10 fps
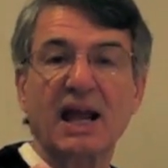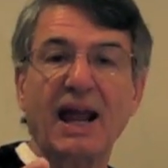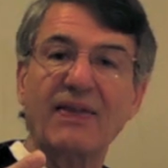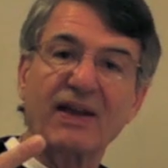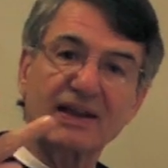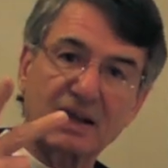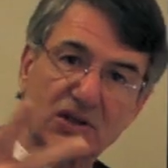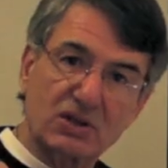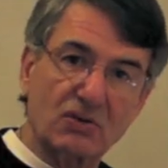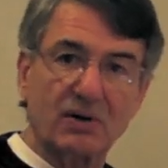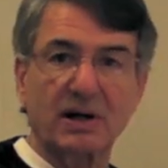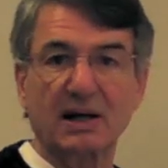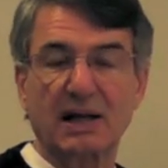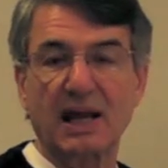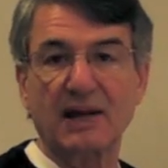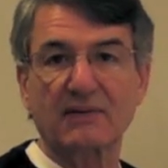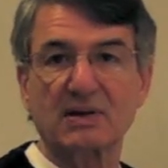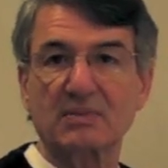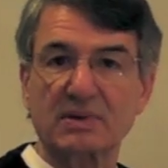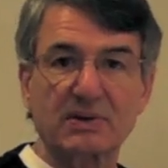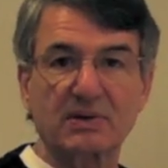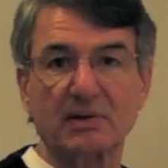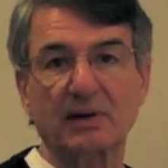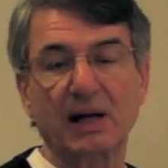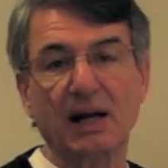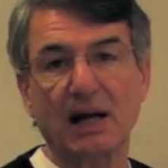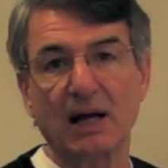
And then they store it in caves in Missouri